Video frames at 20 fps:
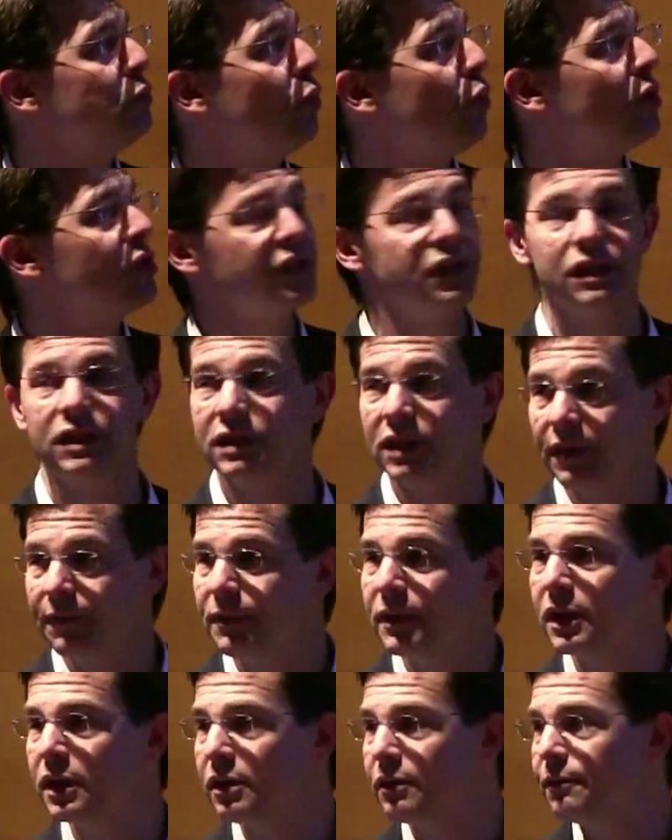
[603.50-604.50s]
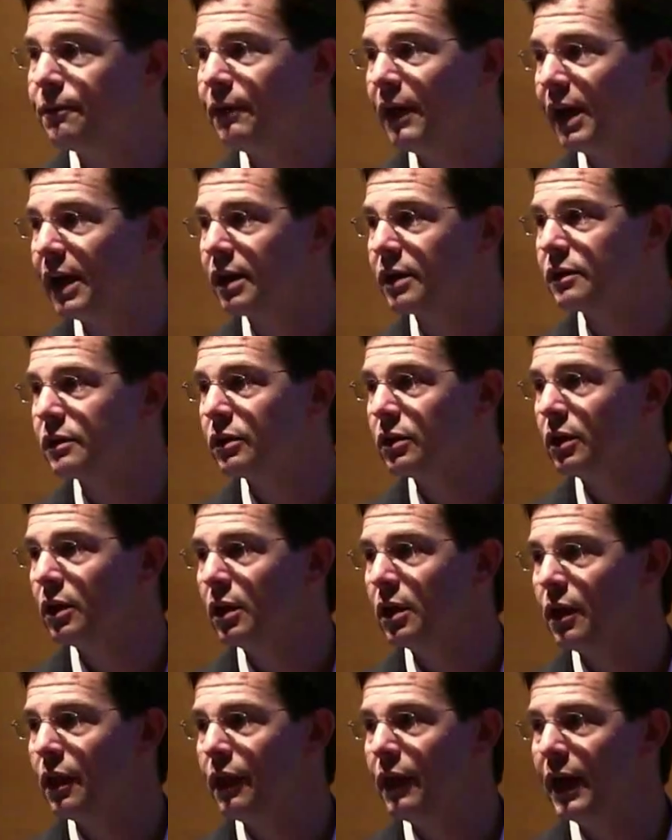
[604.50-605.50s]
more significant effect
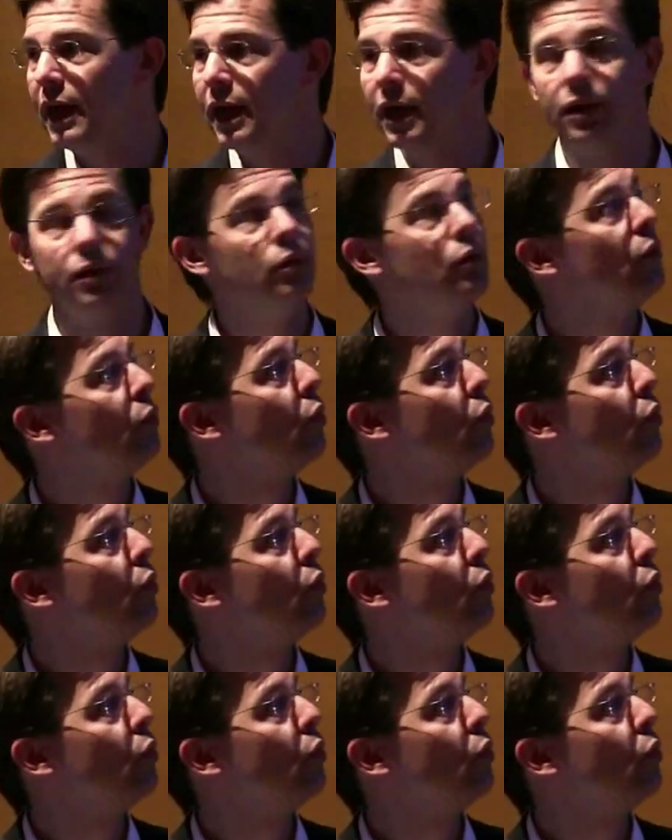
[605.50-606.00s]
than